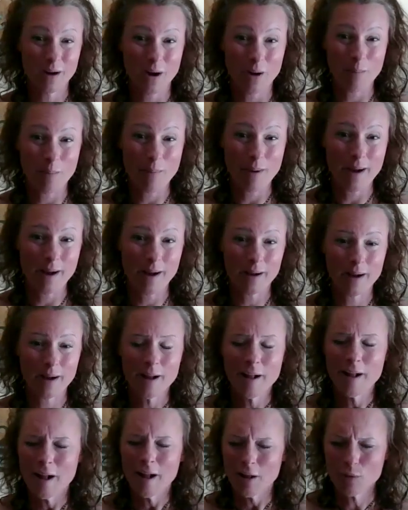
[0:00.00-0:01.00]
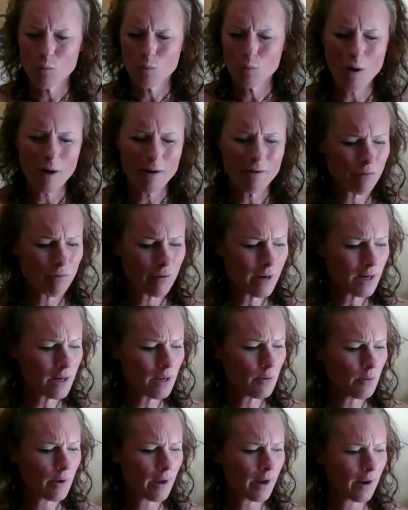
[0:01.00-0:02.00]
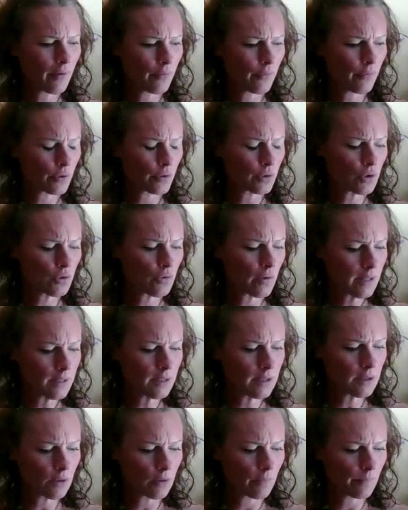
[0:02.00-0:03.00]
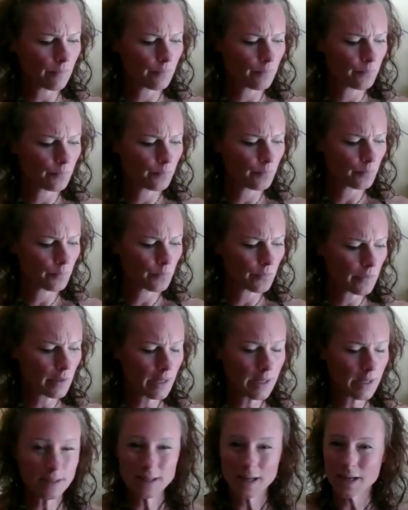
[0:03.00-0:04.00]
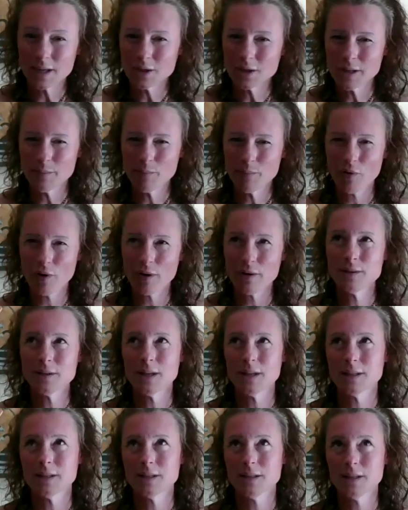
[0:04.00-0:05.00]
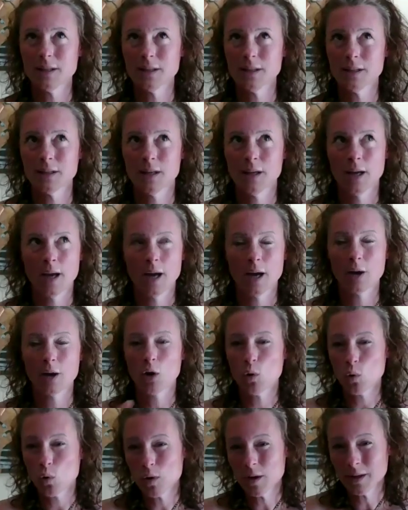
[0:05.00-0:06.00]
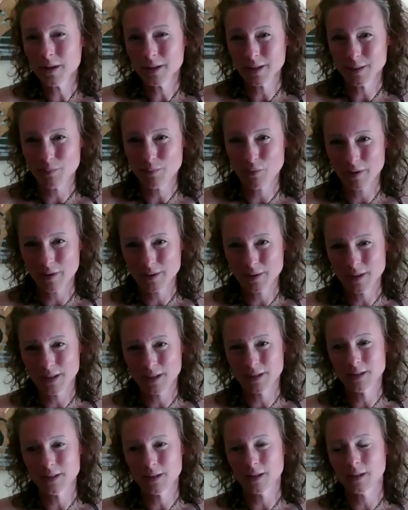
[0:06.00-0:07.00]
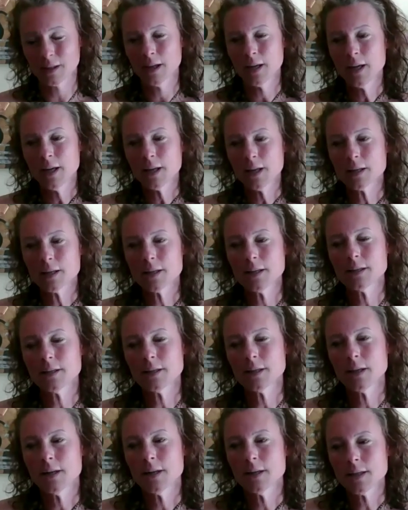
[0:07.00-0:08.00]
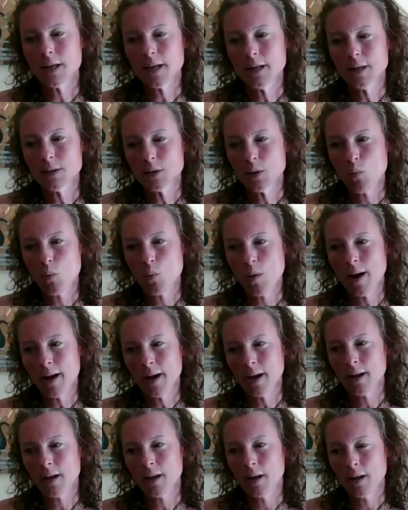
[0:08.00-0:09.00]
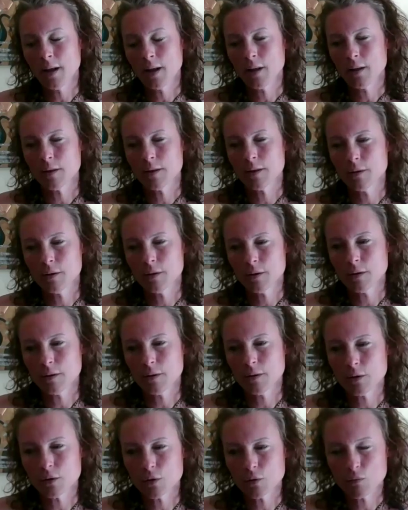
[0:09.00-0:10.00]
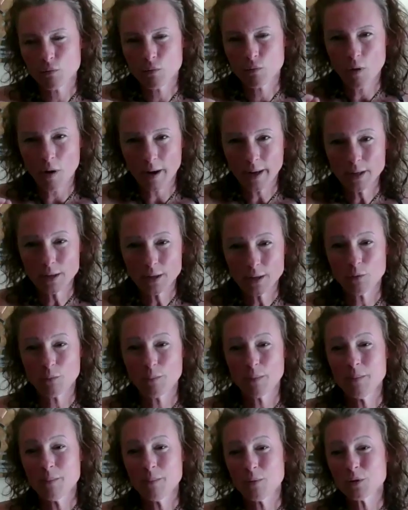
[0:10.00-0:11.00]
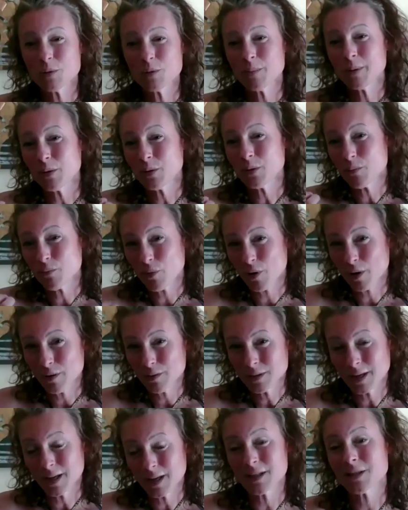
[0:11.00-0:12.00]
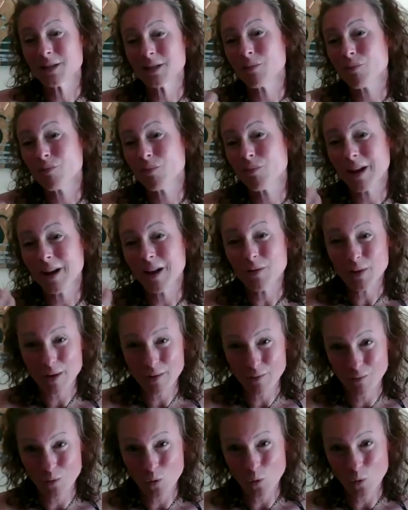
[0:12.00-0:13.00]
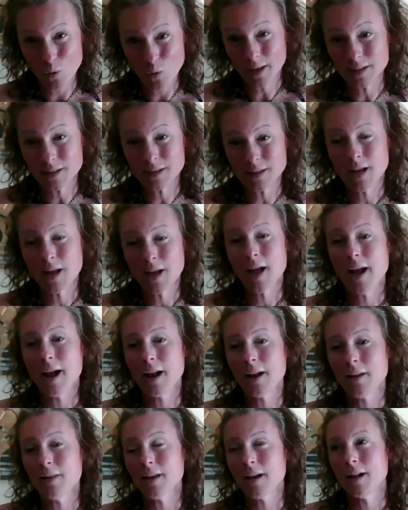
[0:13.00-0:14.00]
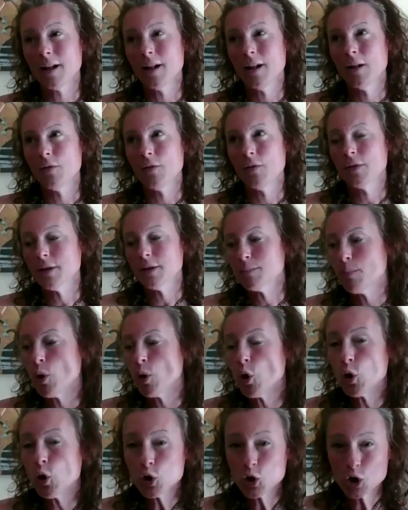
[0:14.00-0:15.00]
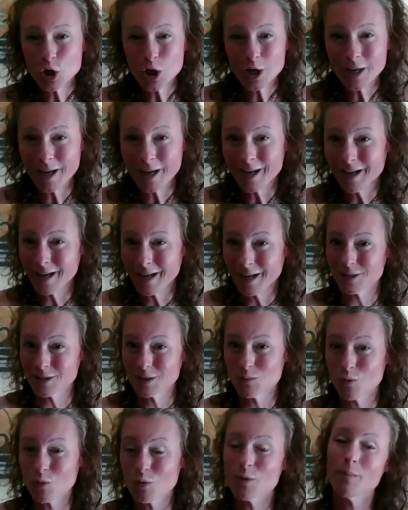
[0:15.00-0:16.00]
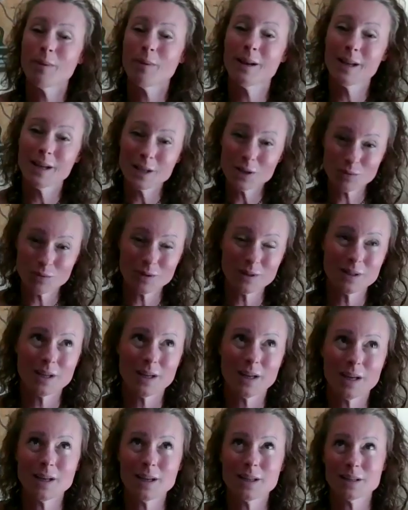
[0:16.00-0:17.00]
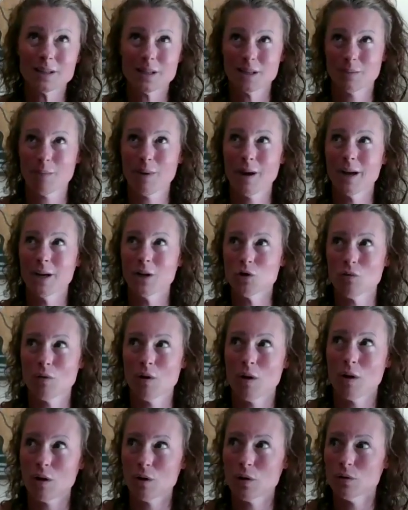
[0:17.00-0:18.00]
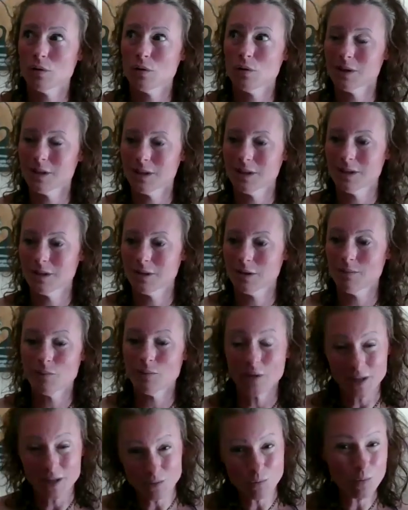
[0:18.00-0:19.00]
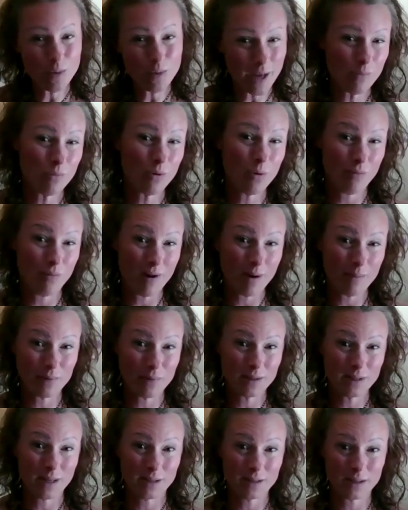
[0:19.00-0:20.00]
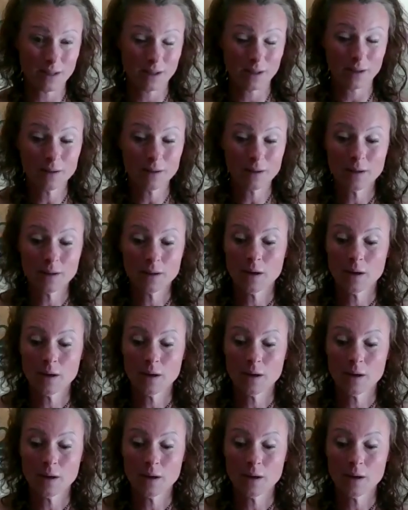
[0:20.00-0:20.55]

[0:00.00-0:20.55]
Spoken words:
and come back. And what I really get frustrated on is actually protesting and calling this protesting. This takes away the right of people to be able to protest, to bring out their voice, and that this pushing against what the police was seen as this patriarchal system, that's what they were representing,